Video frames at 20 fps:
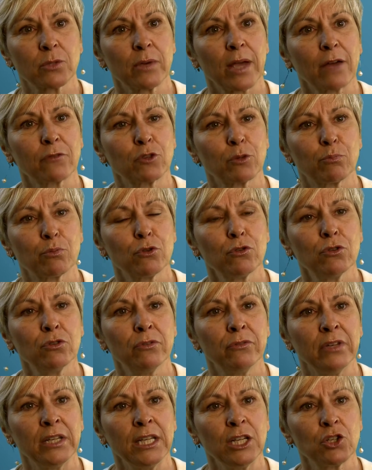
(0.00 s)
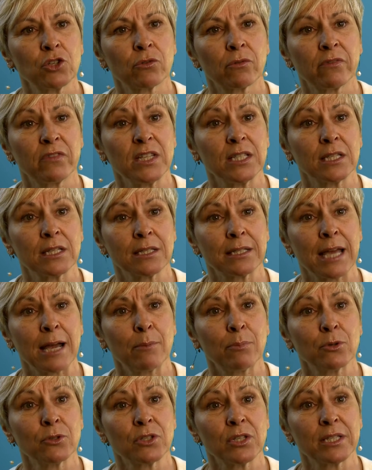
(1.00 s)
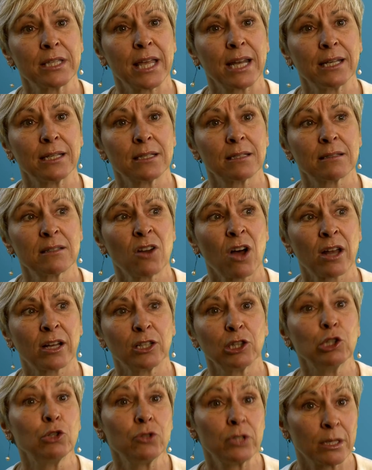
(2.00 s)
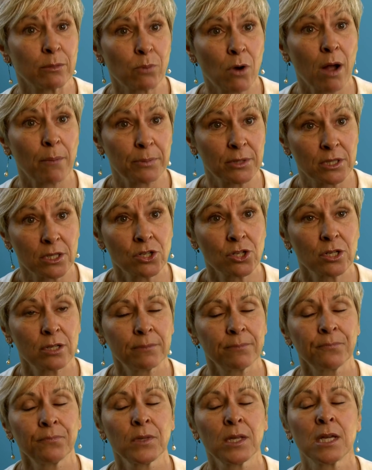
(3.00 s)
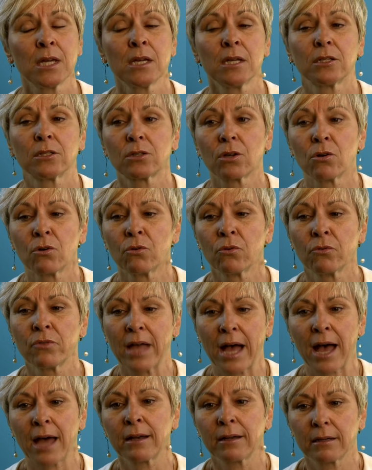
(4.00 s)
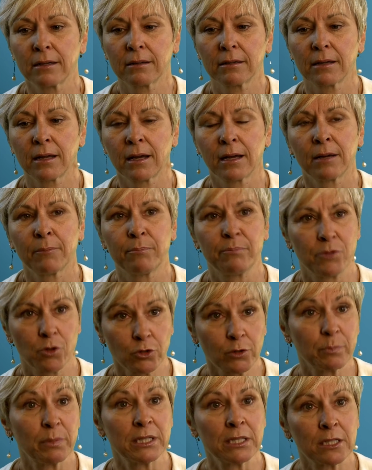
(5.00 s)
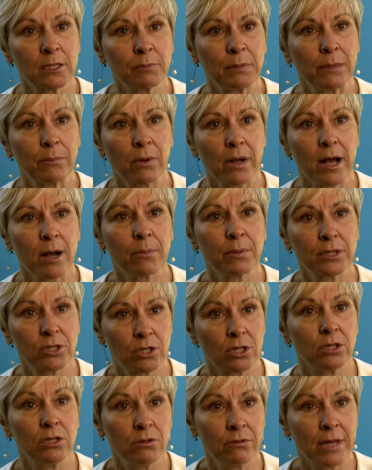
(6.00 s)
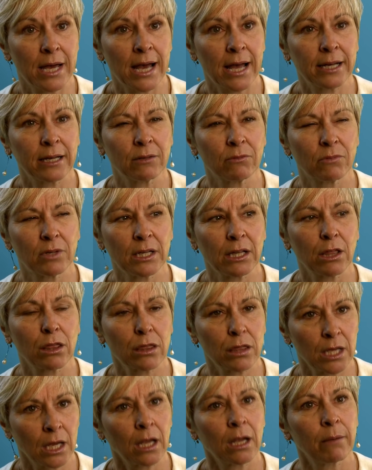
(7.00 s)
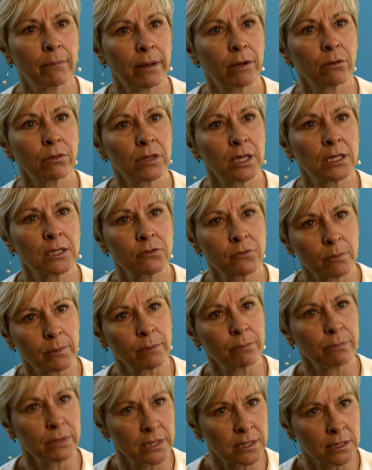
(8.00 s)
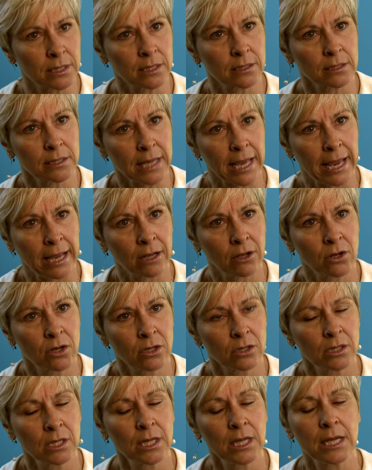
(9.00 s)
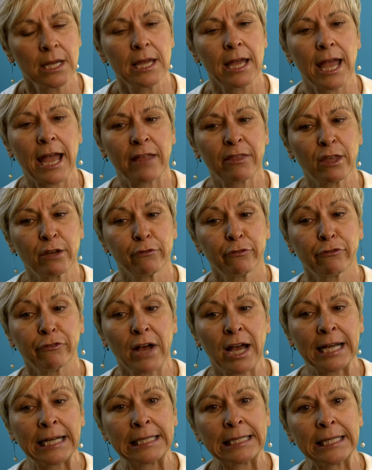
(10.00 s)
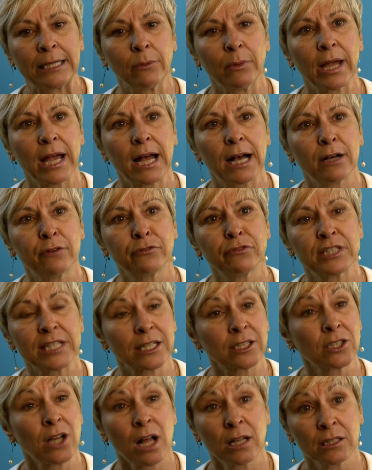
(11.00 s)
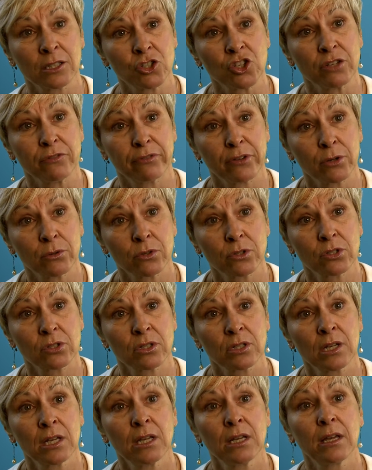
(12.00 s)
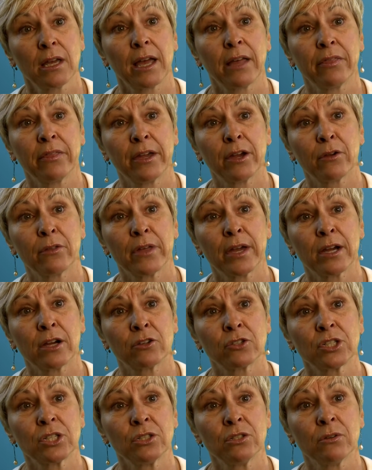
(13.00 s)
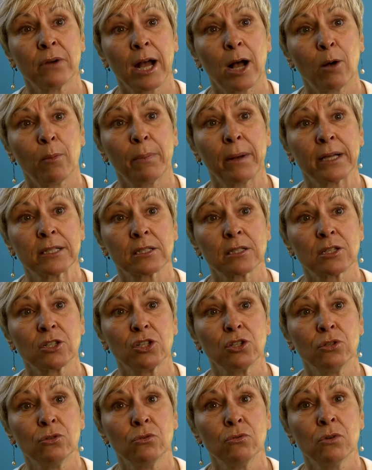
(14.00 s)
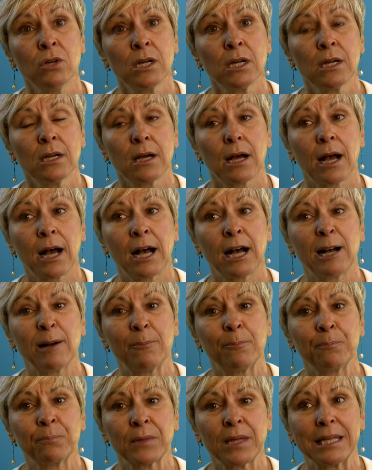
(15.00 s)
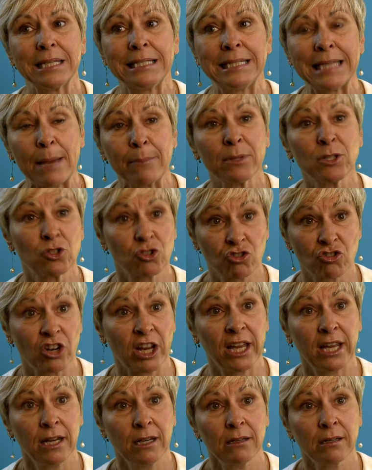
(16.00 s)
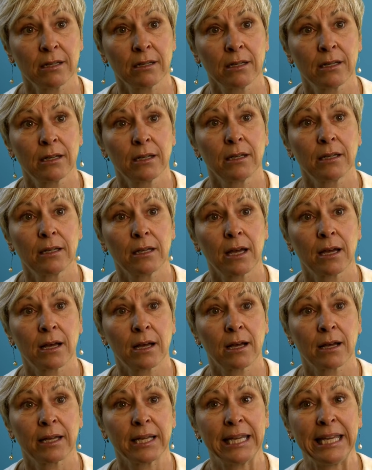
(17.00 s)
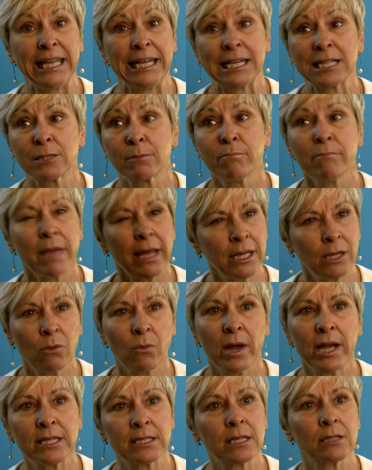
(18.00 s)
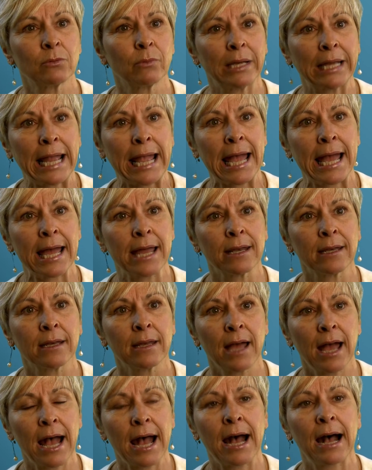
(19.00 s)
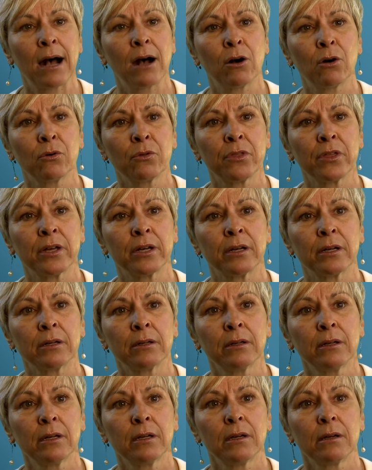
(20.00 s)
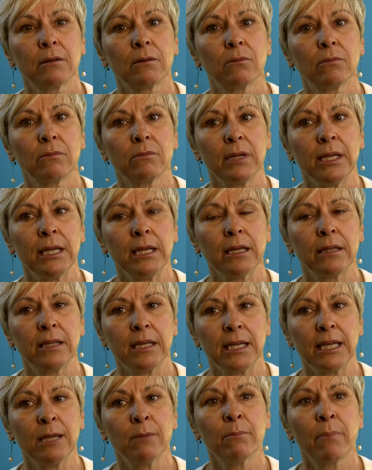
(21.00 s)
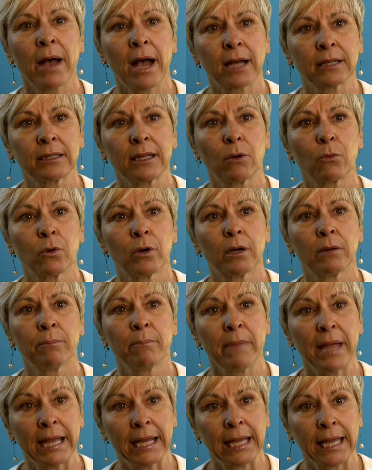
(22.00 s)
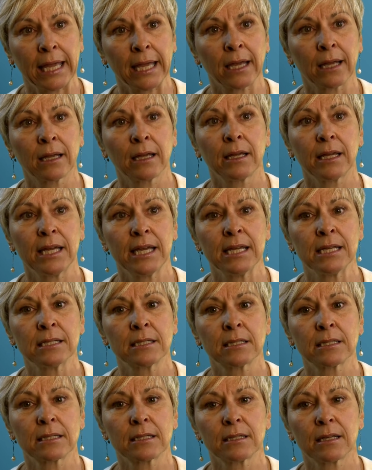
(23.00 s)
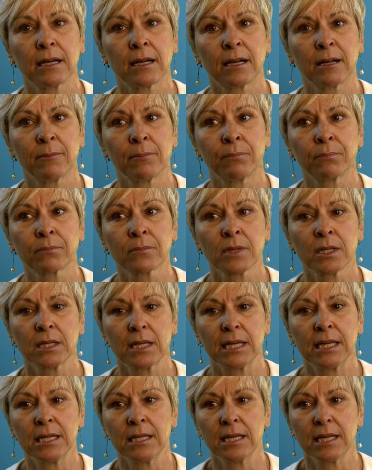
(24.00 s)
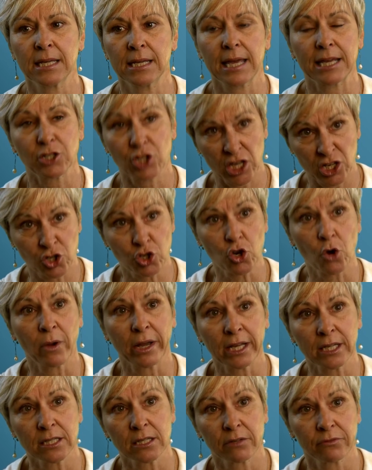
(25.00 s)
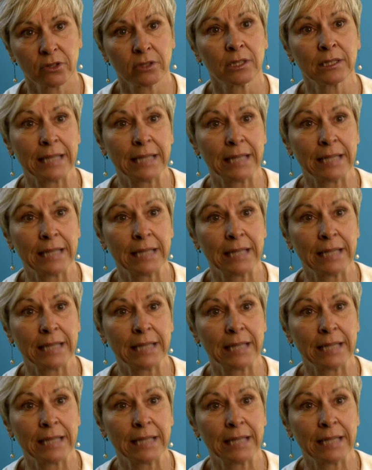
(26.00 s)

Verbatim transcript: we have to prove in each one of these examples is that it's not a losing proposition. So that uh, those business people help us to do that and really think about things from a business angle. And then finally, we have technology folks, and they're there to help us to um, demonstrate uh, in as many ways as we can how the the impact that we're making is um, it, it is showing itself on the